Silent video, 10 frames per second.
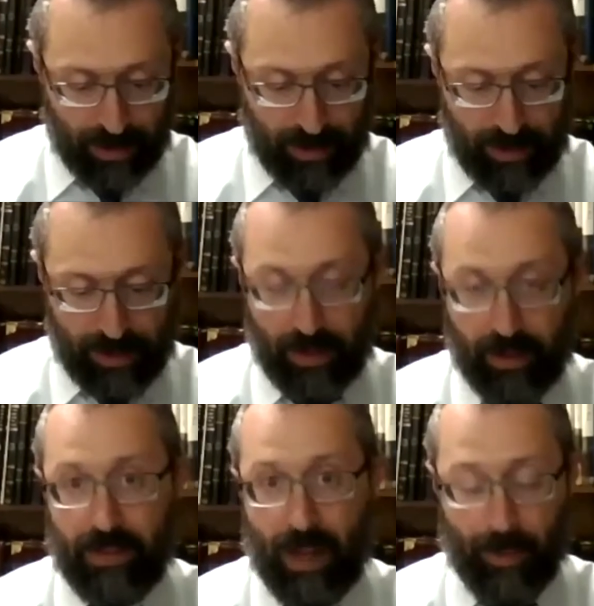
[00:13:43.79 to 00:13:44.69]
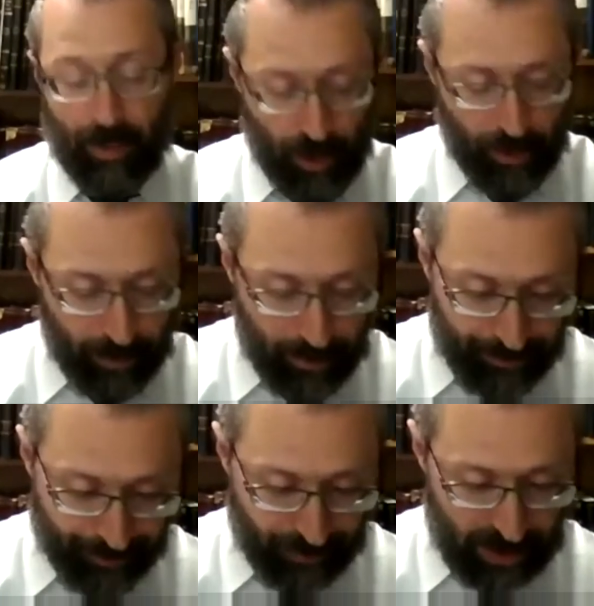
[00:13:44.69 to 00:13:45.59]
a type of herb,
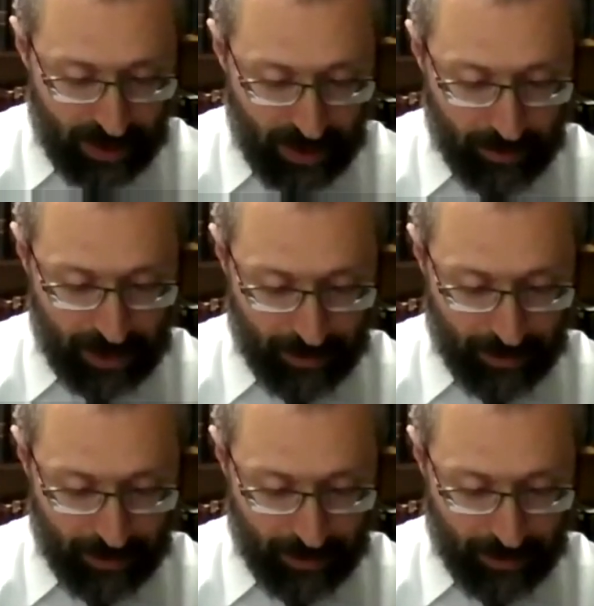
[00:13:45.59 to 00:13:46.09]
it seems.